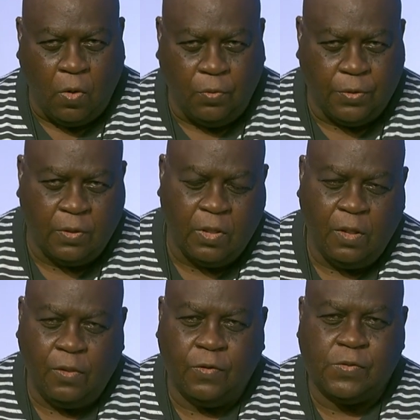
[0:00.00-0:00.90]
older,
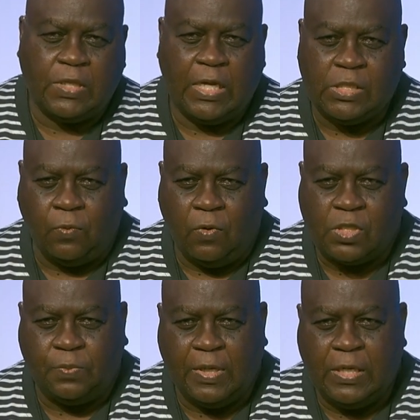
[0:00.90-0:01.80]
those things were
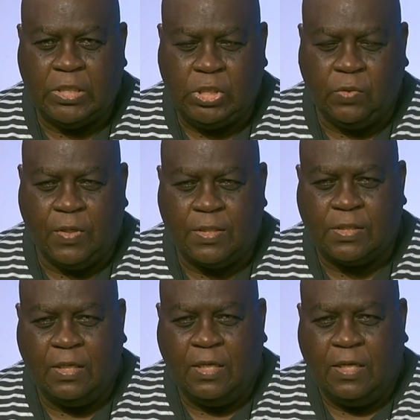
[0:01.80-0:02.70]
explained to
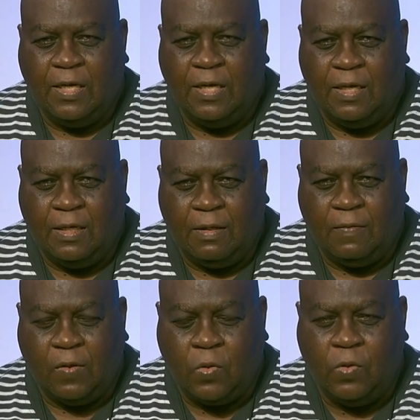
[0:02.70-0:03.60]
us. Uh,
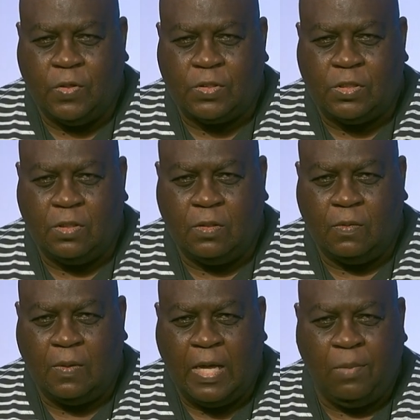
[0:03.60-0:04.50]
and of course, you know, I